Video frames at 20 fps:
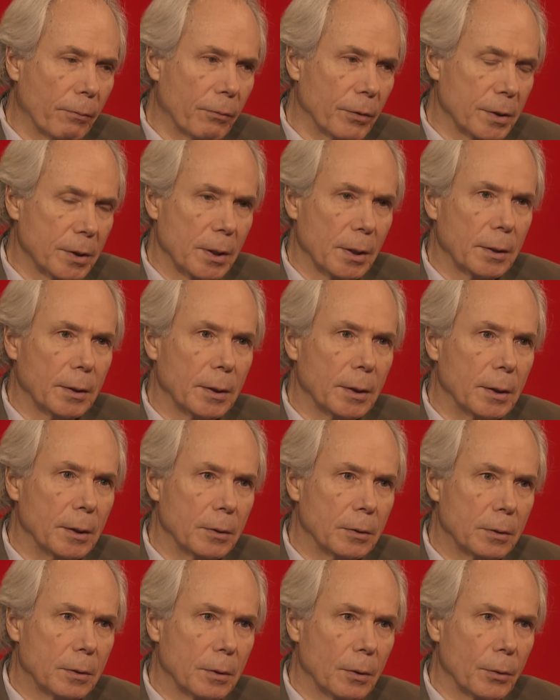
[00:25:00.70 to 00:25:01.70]

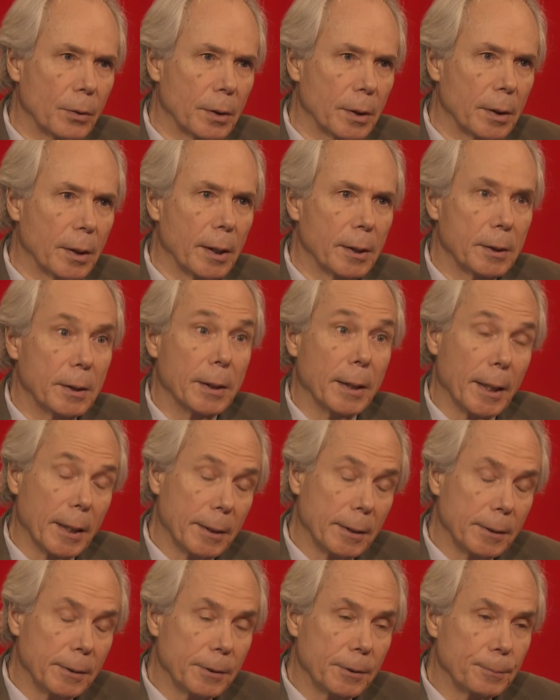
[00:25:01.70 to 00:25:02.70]
facilities during the
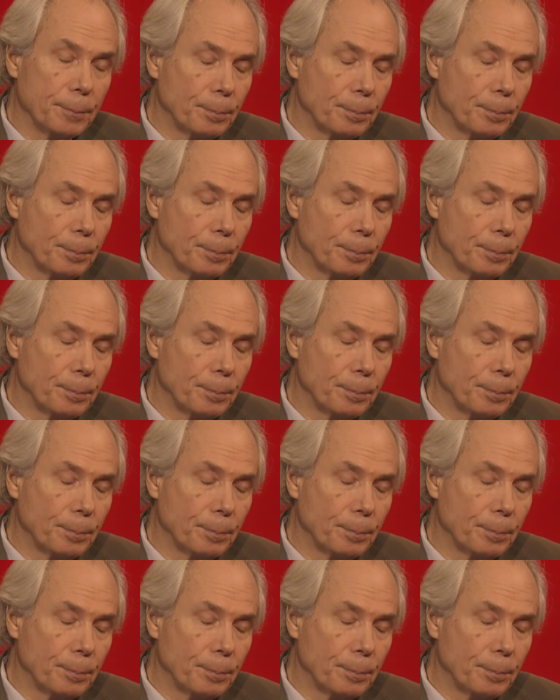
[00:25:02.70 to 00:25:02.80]
1980s,